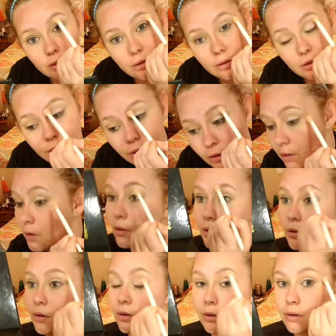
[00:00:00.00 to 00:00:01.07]
brow
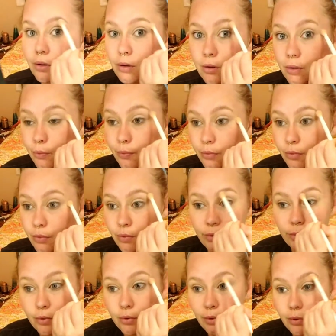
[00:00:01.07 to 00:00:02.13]
line just to
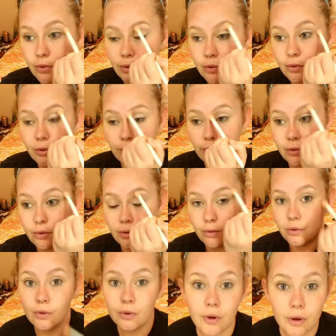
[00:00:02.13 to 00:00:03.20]
create that
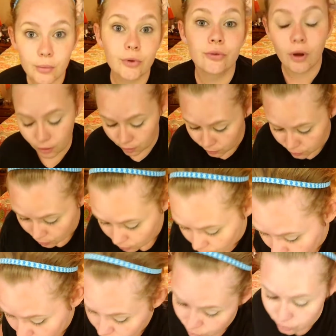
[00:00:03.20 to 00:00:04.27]
highlight with a lighter
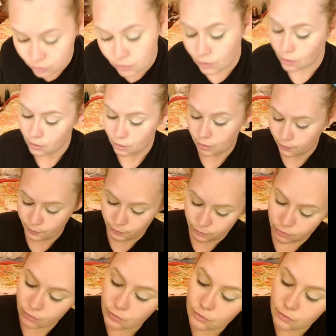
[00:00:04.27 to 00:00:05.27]
color before